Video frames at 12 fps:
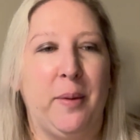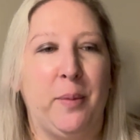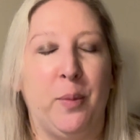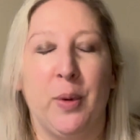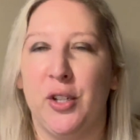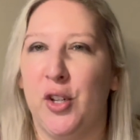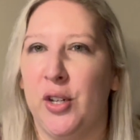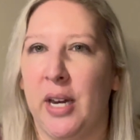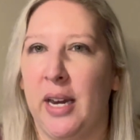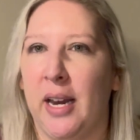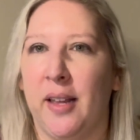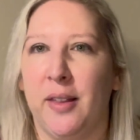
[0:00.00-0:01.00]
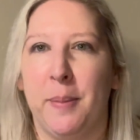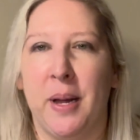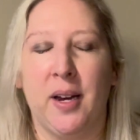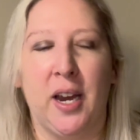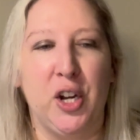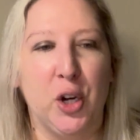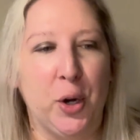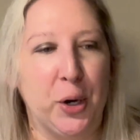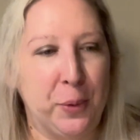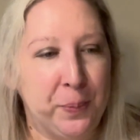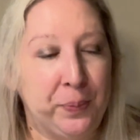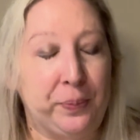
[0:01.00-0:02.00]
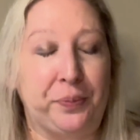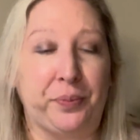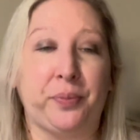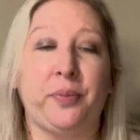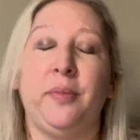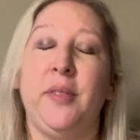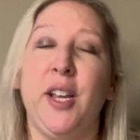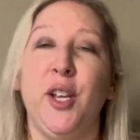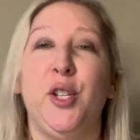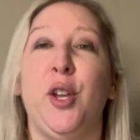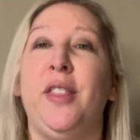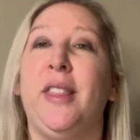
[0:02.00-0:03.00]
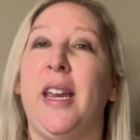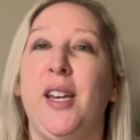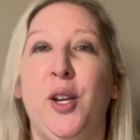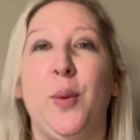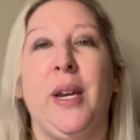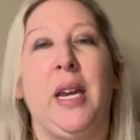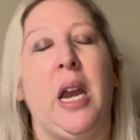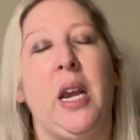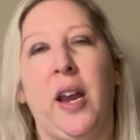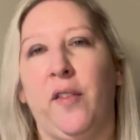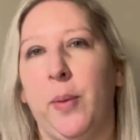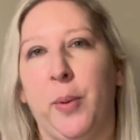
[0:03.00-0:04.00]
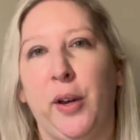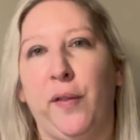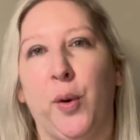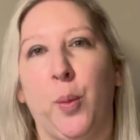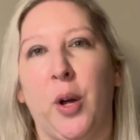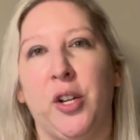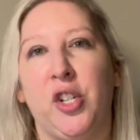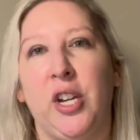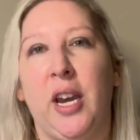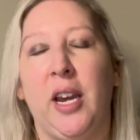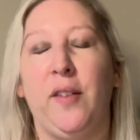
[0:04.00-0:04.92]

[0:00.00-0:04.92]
once you take out the barking dog. So thank you again, everybody, for watching.